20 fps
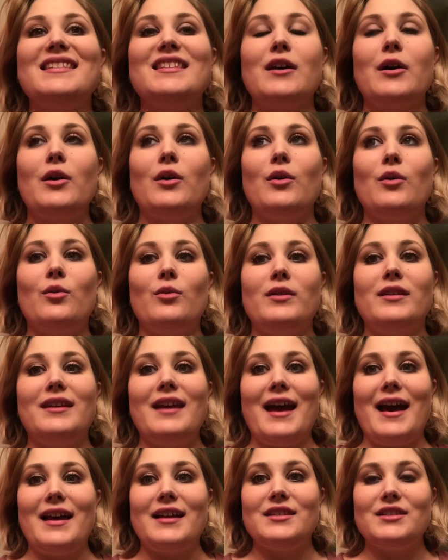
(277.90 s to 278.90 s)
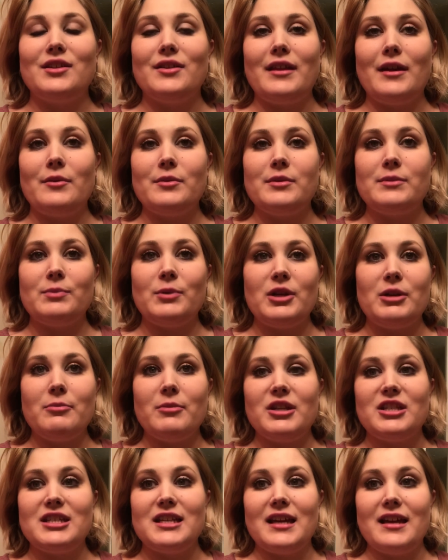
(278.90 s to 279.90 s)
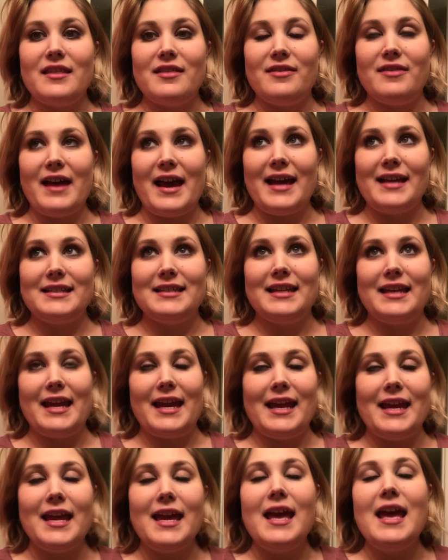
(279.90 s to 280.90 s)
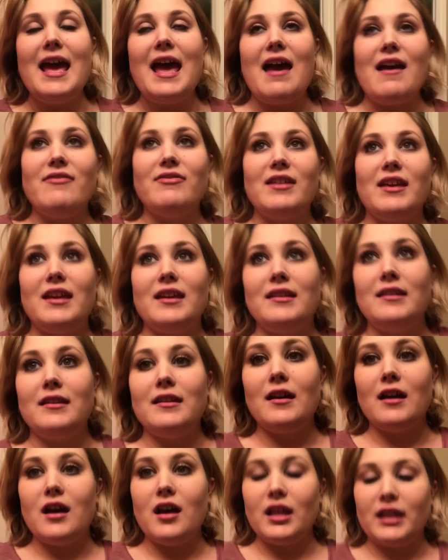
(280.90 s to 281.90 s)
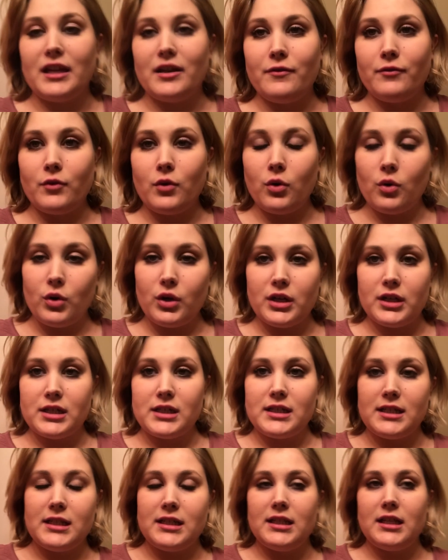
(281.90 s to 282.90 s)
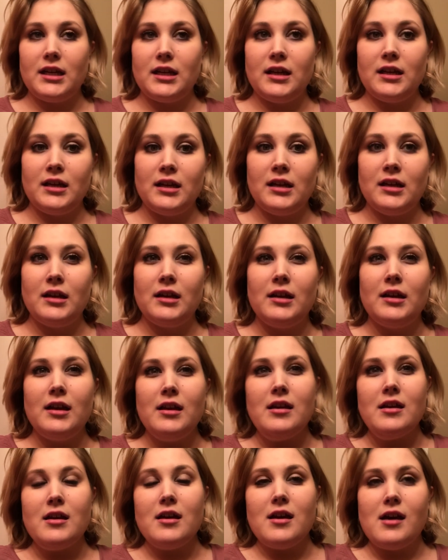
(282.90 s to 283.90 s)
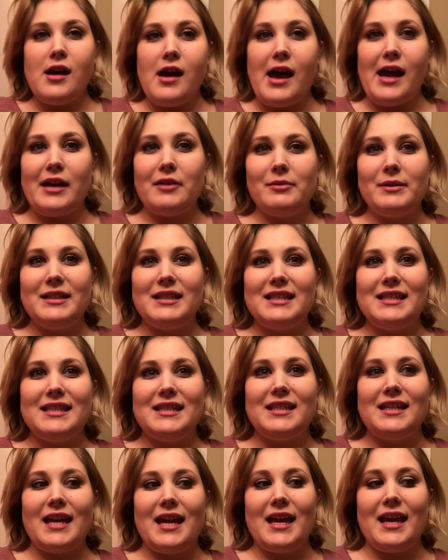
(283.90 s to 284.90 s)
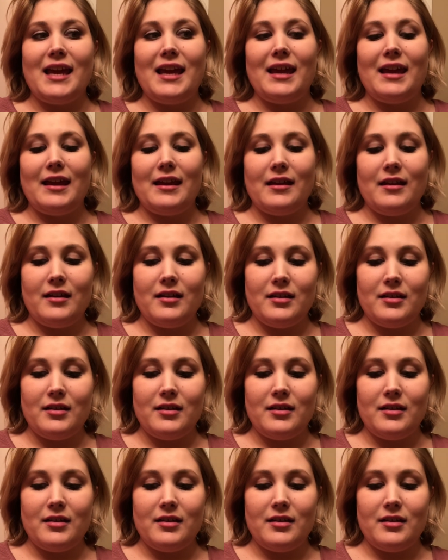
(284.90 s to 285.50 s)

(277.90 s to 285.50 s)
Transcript: so yeah, so that was pretty much that today. And then like of course, I would say